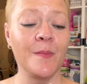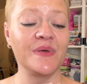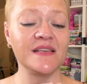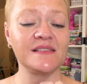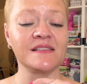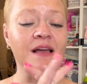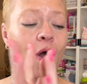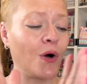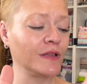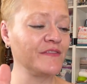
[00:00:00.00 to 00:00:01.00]
but this is
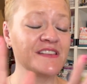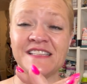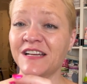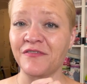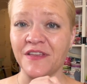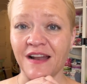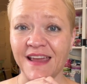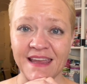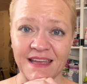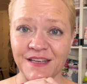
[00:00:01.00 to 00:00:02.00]
all of the stuff that I
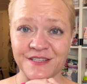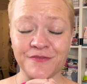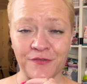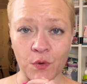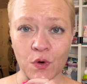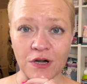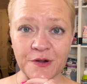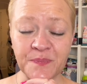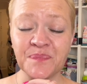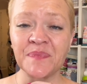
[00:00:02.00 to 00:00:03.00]
get
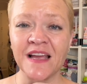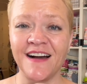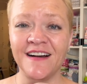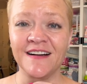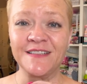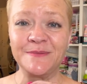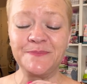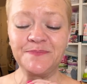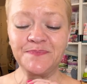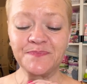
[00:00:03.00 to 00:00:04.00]
for
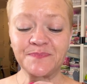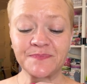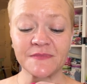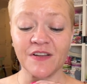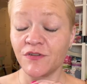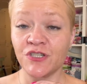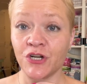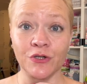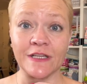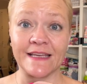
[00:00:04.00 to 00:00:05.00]

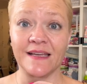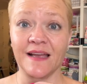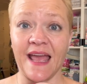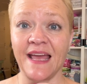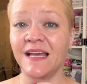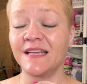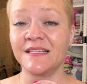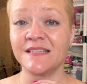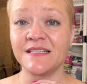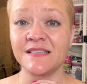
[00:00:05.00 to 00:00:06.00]
journaling
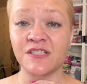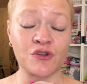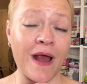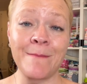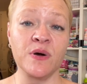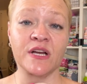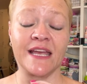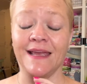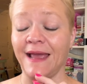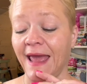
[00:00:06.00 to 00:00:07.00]
and
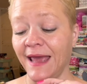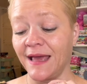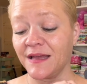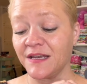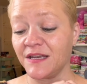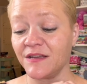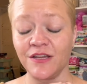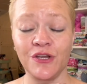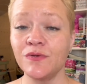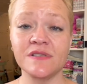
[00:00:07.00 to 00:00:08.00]
scrapbooking and
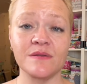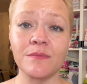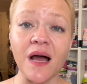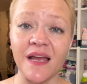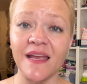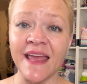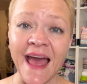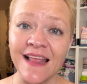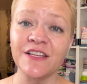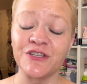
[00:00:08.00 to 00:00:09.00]
using my
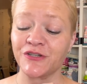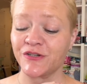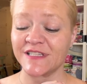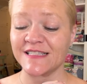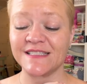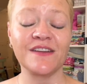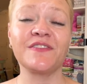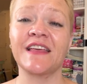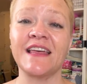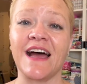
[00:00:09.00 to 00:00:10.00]
calendars and stuff
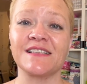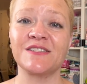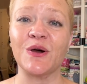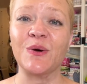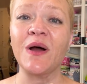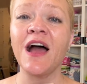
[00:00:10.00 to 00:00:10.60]
like that. So